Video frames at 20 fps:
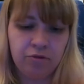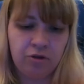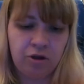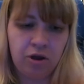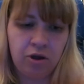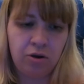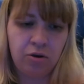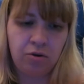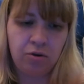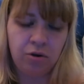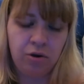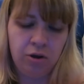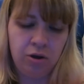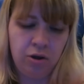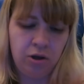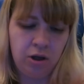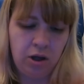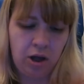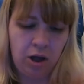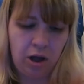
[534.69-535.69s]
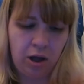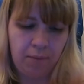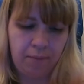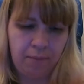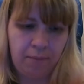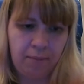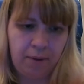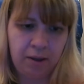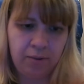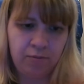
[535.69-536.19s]
So,
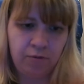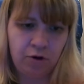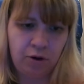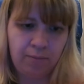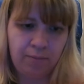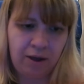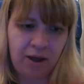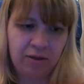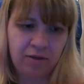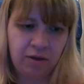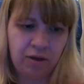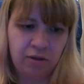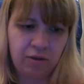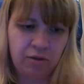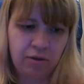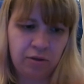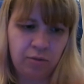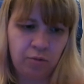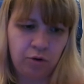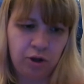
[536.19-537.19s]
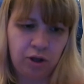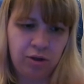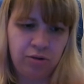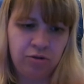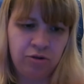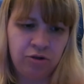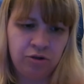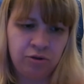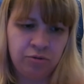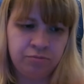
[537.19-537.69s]
might try and pass on to someone
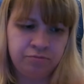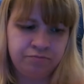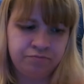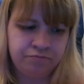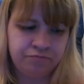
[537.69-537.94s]
else.